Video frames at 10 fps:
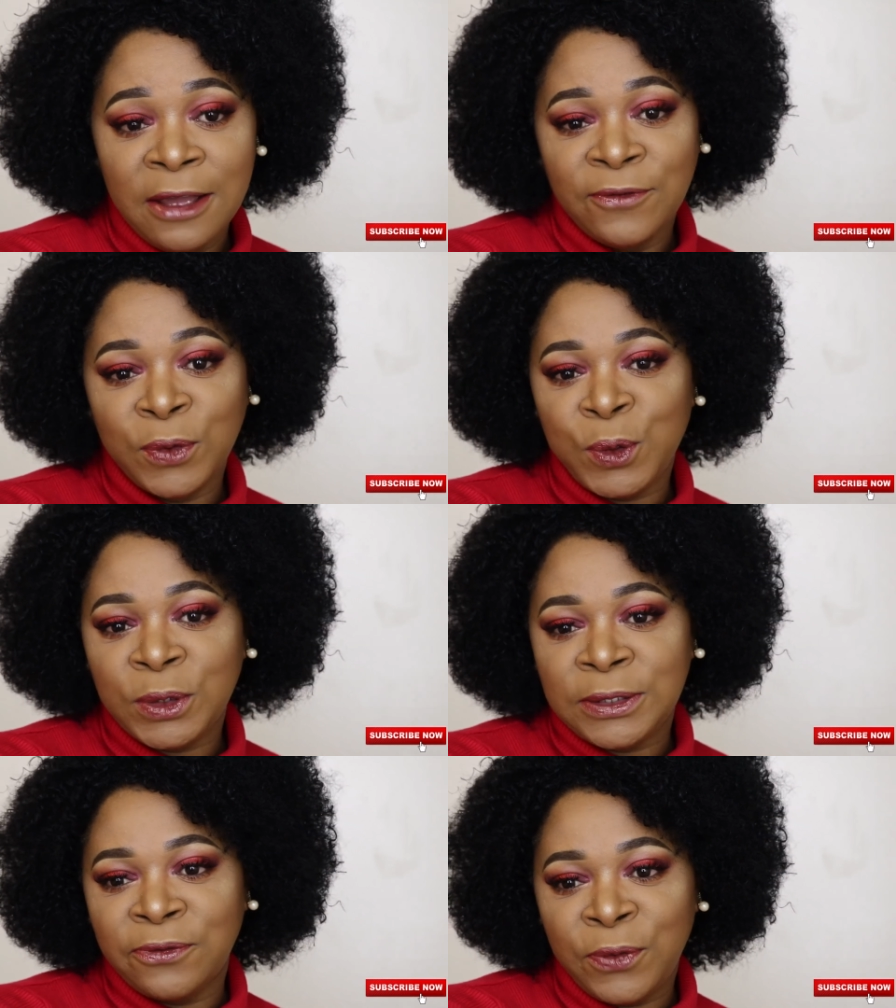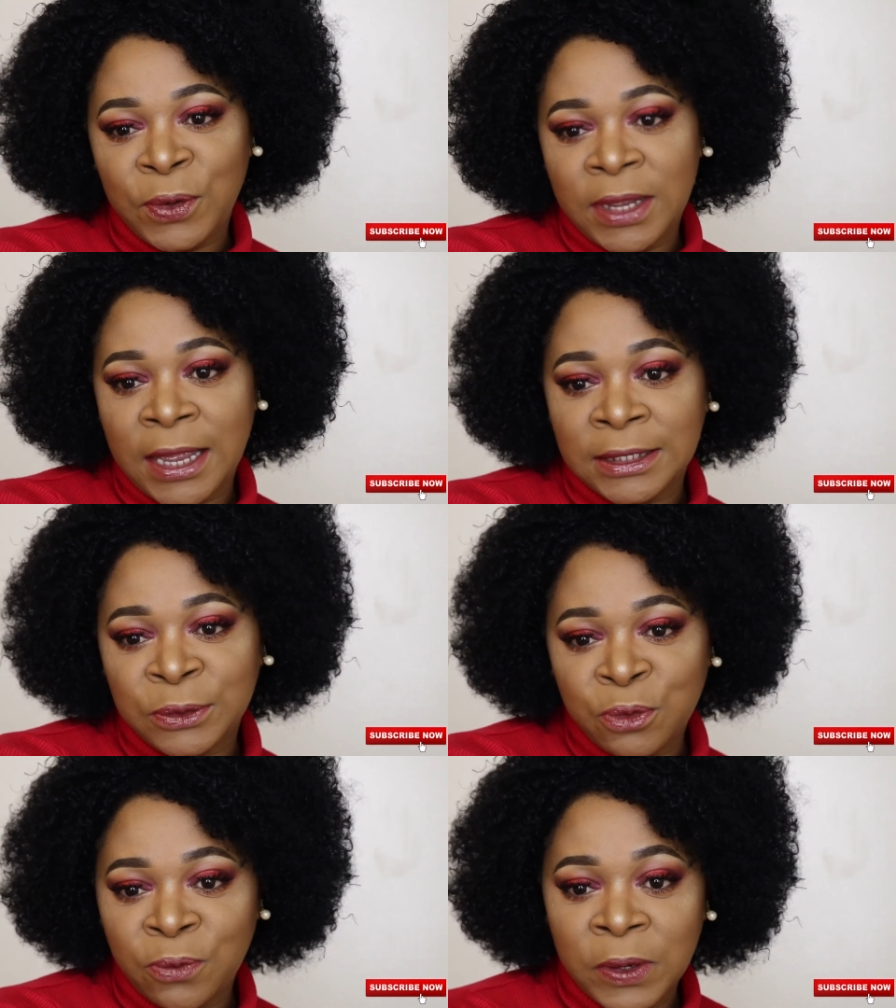for those of you guys
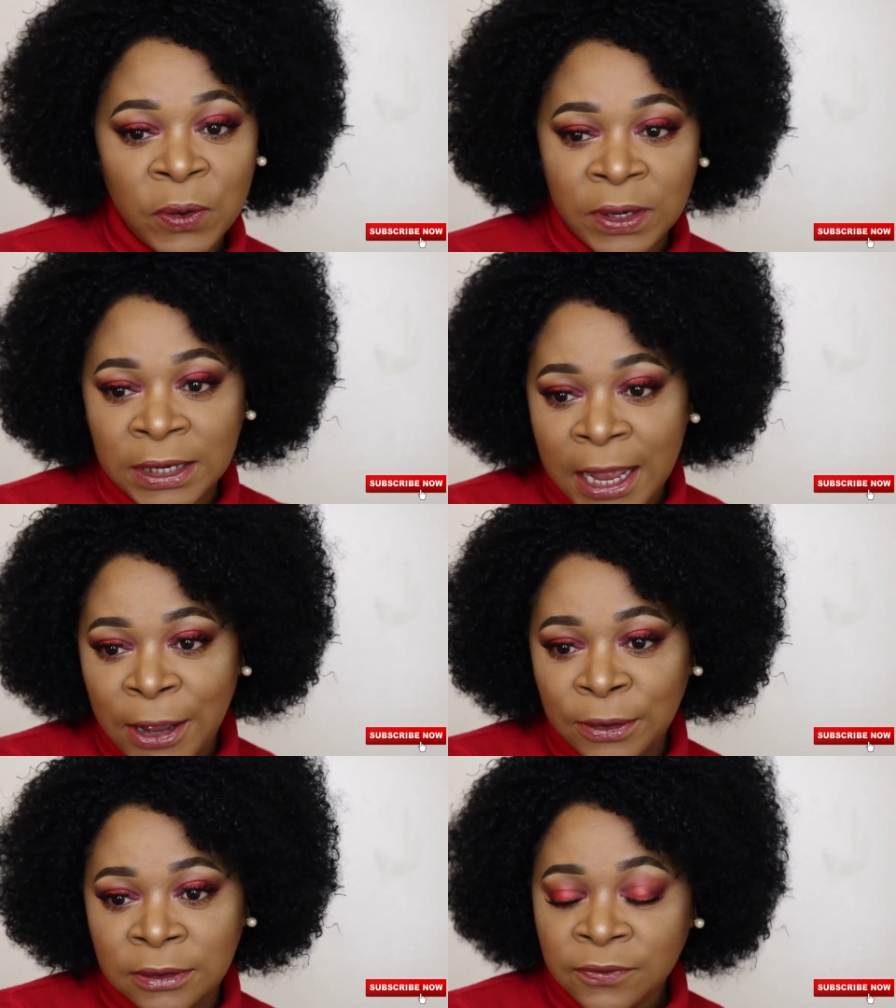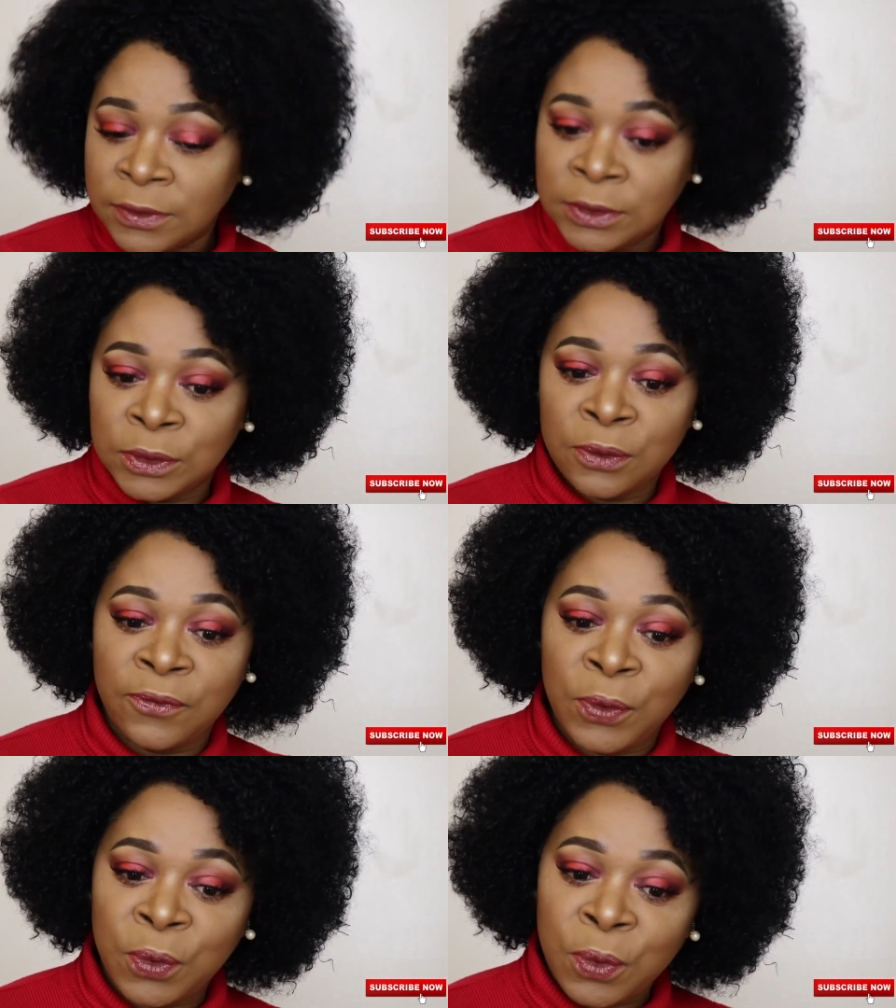who will be going out, or for those of
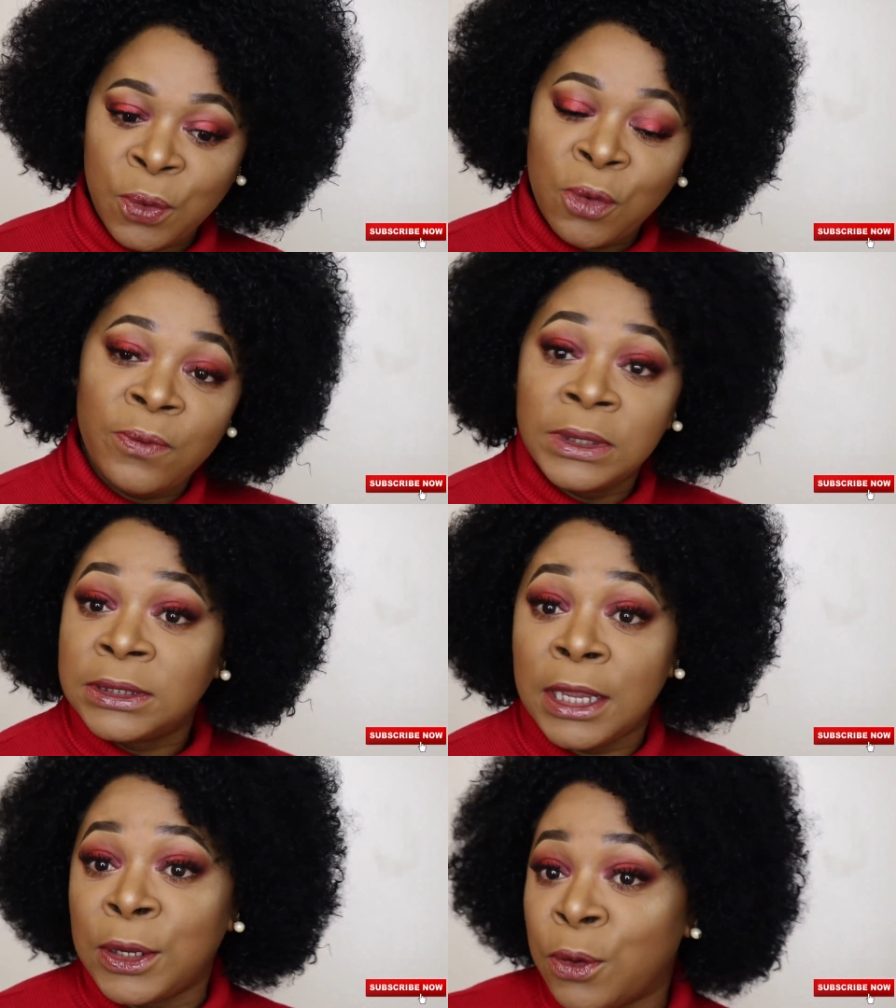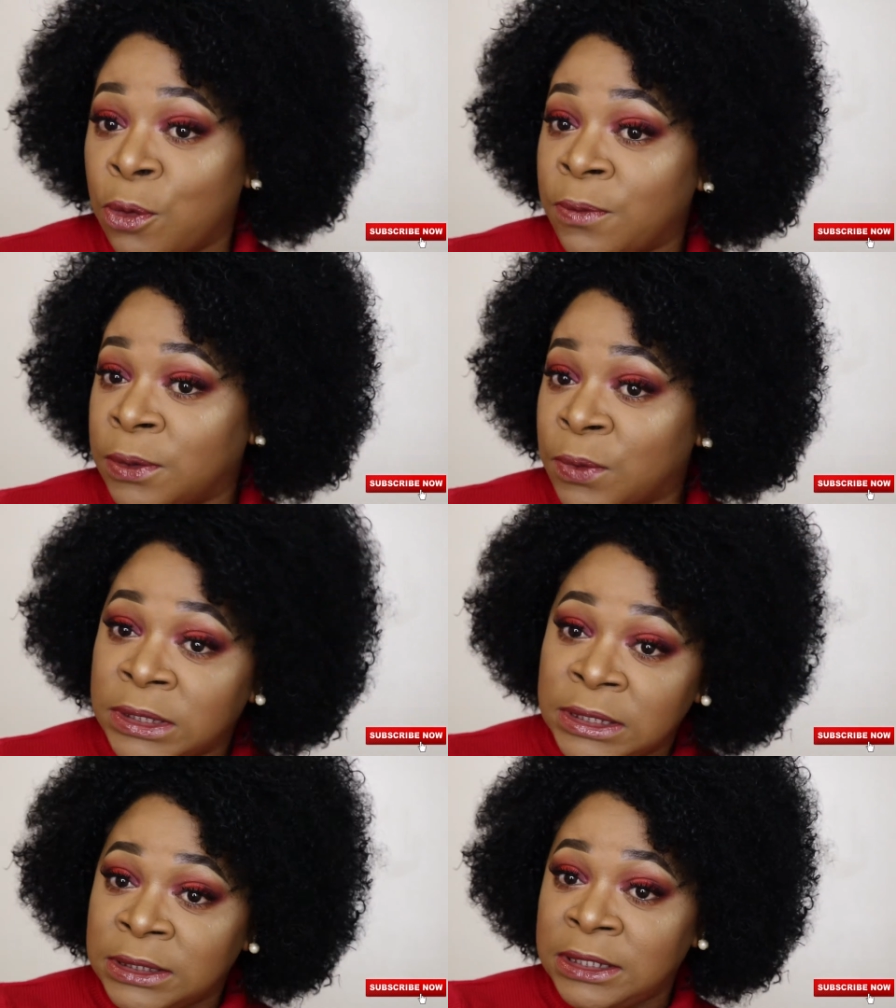you who will be staying home and
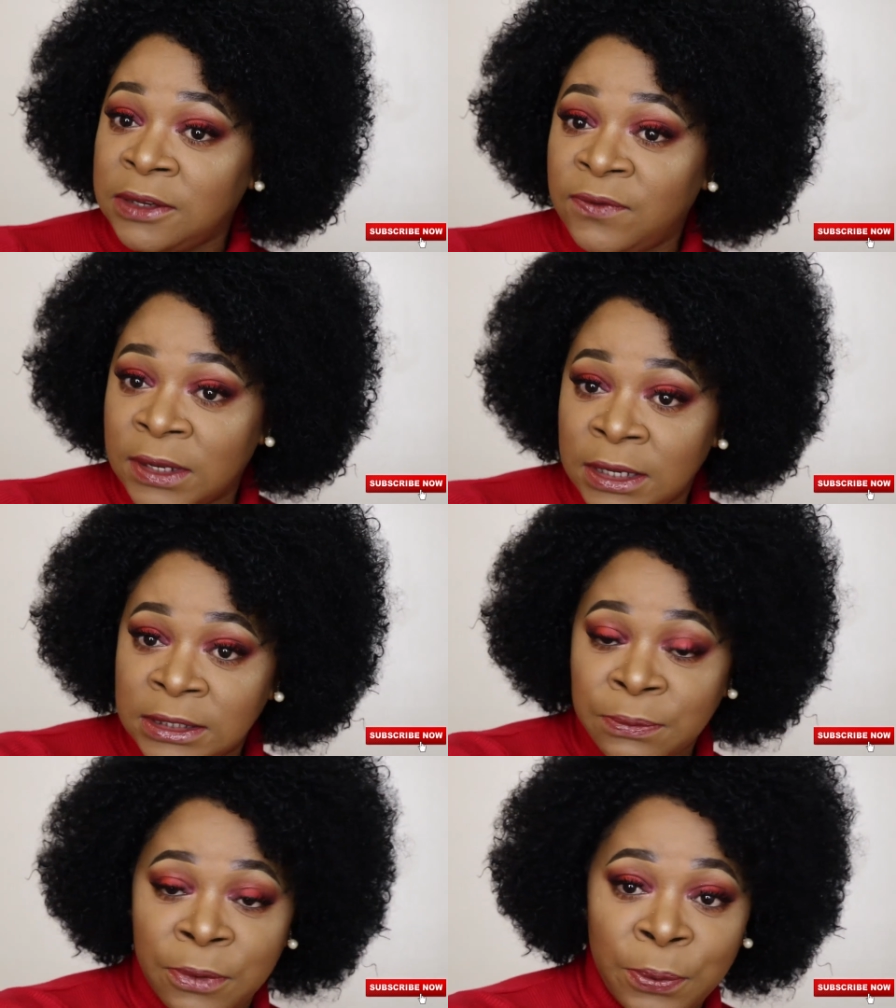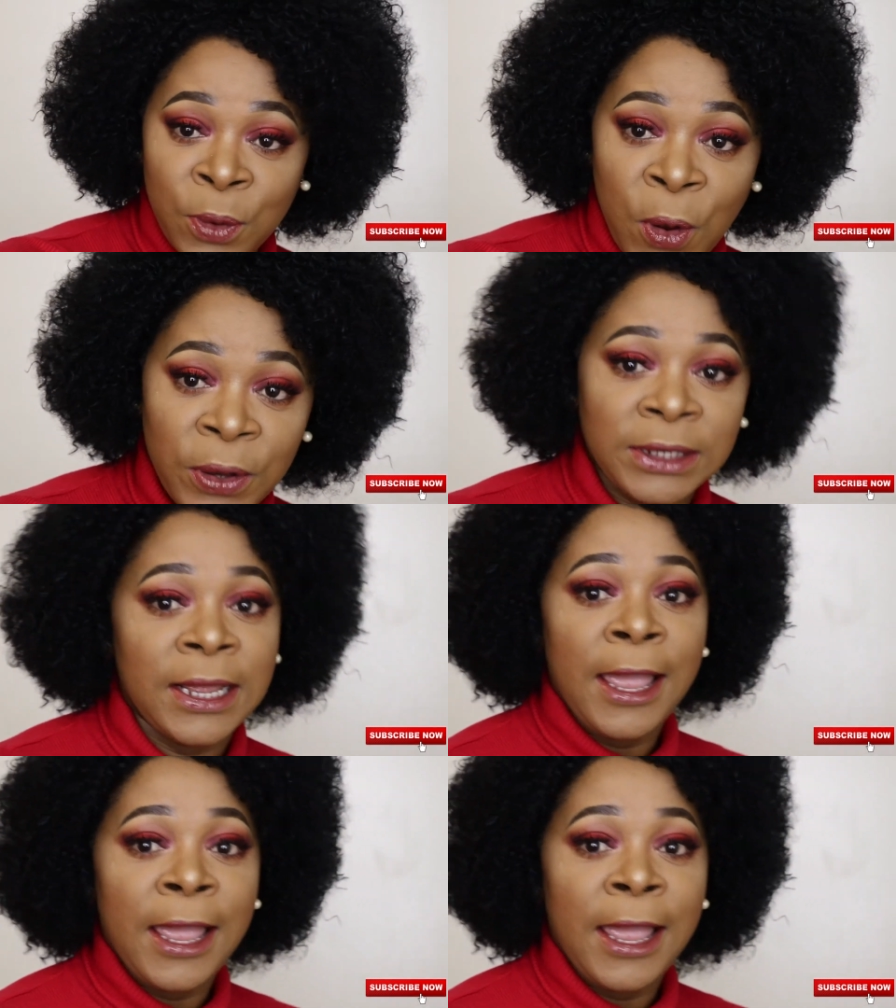watching TV and eating popcorn.